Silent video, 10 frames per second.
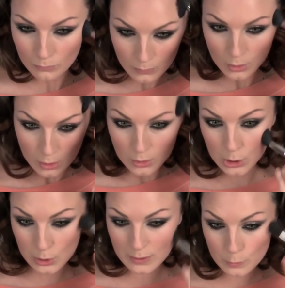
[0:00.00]
Use it
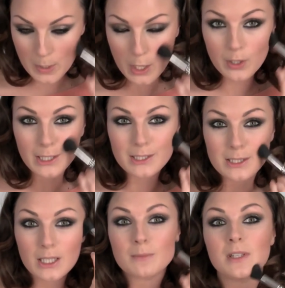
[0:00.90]
sparingly because it comes
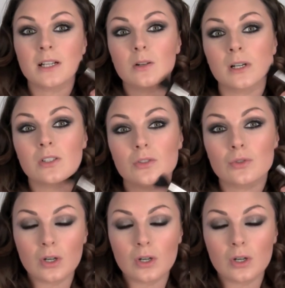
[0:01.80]
out quite strong.